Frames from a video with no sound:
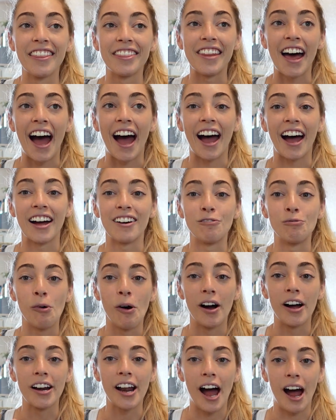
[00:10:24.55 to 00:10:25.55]
that,
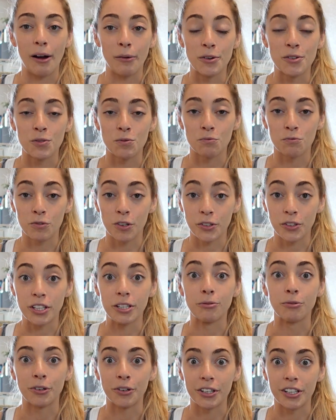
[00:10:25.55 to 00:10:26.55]
one, I was
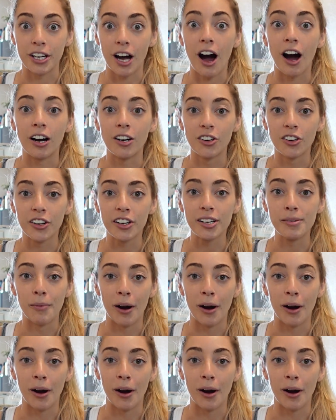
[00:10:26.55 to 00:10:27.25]
really, really hungry.